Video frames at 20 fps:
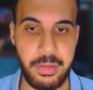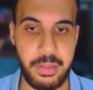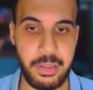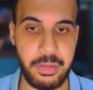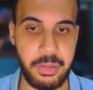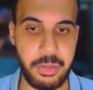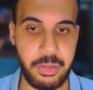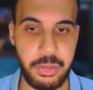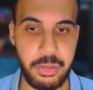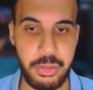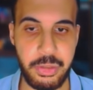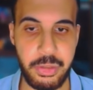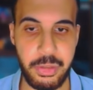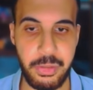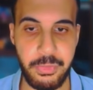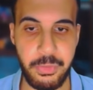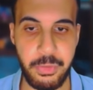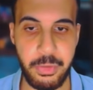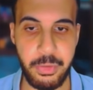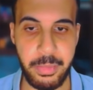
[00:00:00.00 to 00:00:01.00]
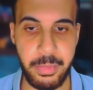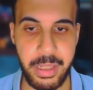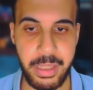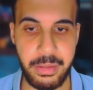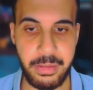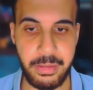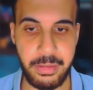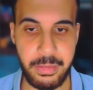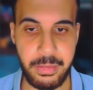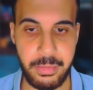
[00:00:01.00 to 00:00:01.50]
The traditional
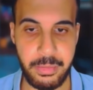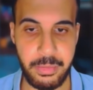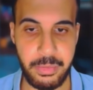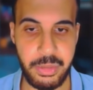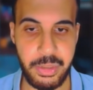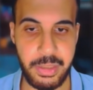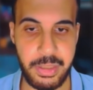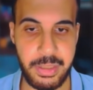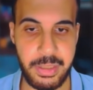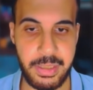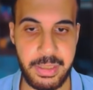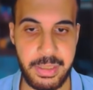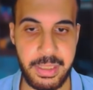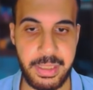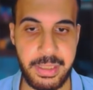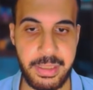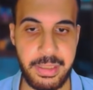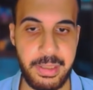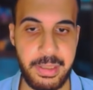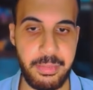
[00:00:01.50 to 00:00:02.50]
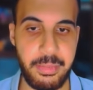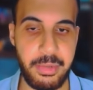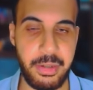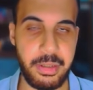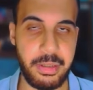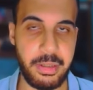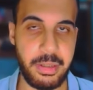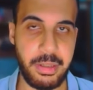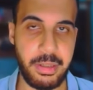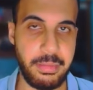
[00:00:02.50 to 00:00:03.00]
format, which is the
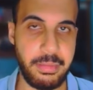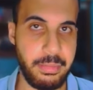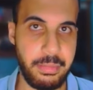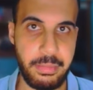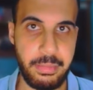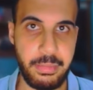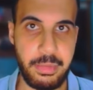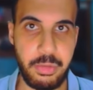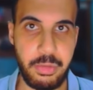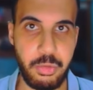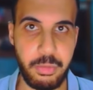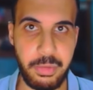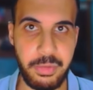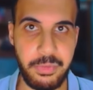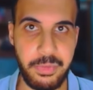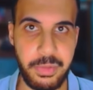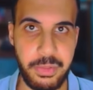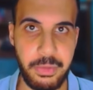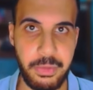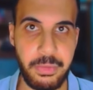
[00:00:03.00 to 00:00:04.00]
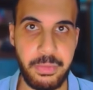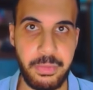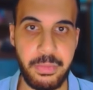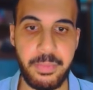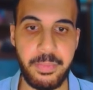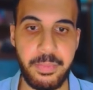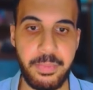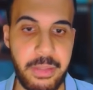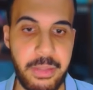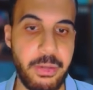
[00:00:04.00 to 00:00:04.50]
16:9, the normal video,
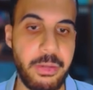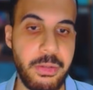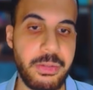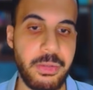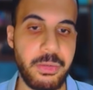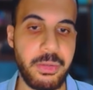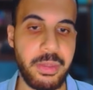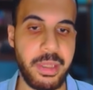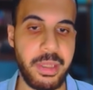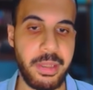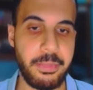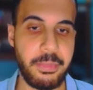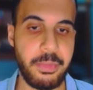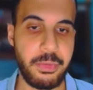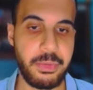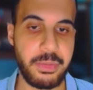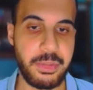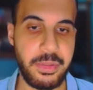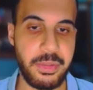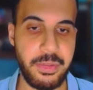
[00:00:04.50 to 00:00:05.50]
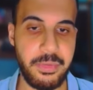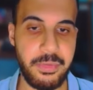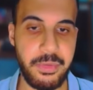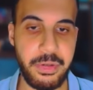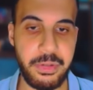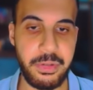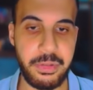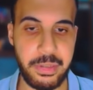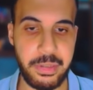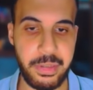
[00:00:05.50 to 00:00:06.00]
and also you can post the
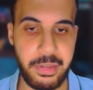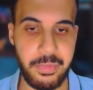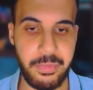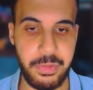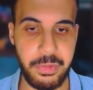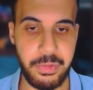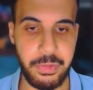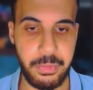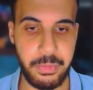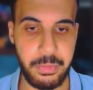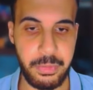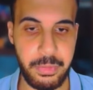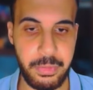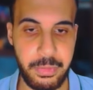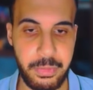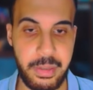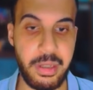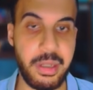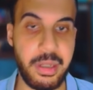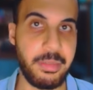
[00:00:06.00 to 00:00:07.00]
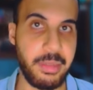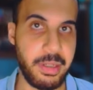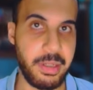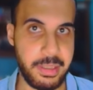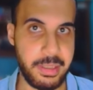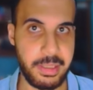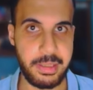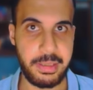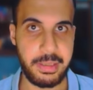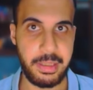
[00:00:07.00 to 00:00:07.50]
vertical video, the
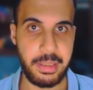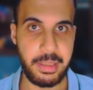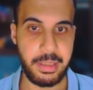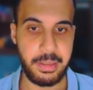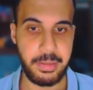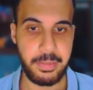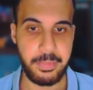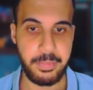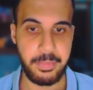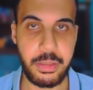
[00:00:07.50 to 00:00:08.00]
9:16.